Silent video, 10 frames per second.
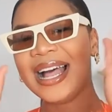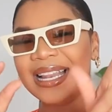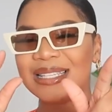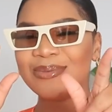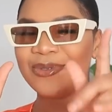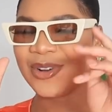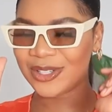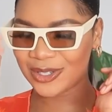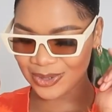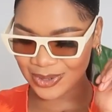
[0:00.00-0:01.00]
Let's move on
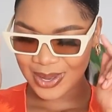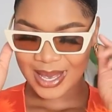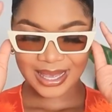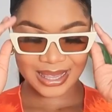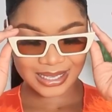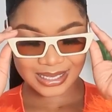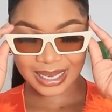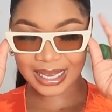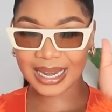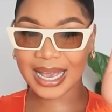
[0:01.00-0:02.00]
to the
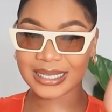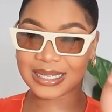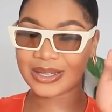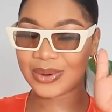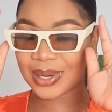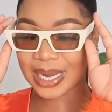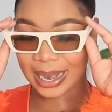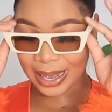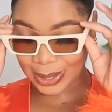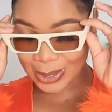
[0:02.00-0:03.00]
second accessory
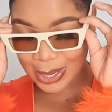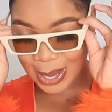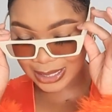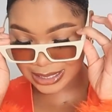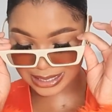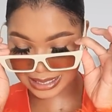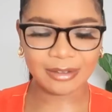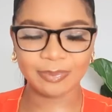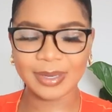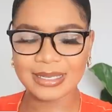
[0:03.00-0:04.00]
that I got.
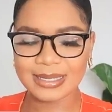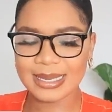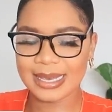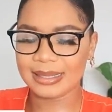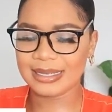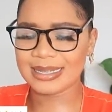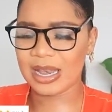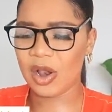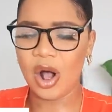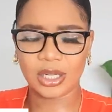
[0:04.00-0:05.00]
I've been seeing this a
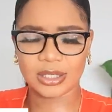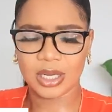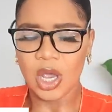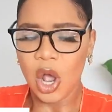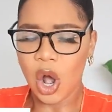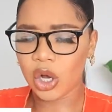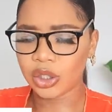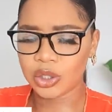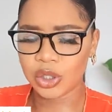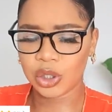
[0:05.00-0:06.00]
lot
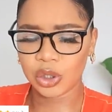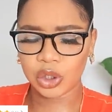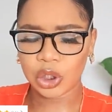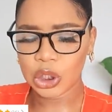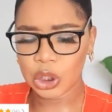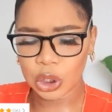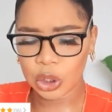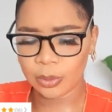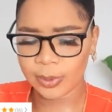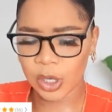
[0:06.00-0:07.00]
on
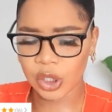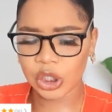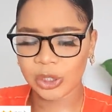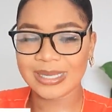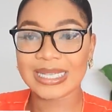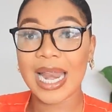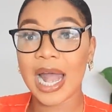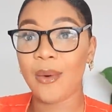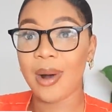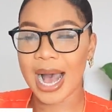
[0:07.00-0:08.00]
YouTube, you know, YouTubers that
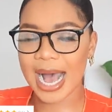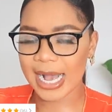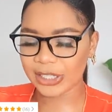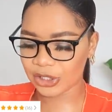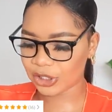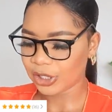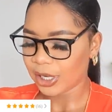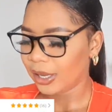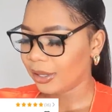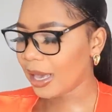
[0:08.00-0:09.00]
I watch.
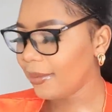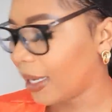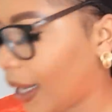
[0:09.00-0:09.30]
They be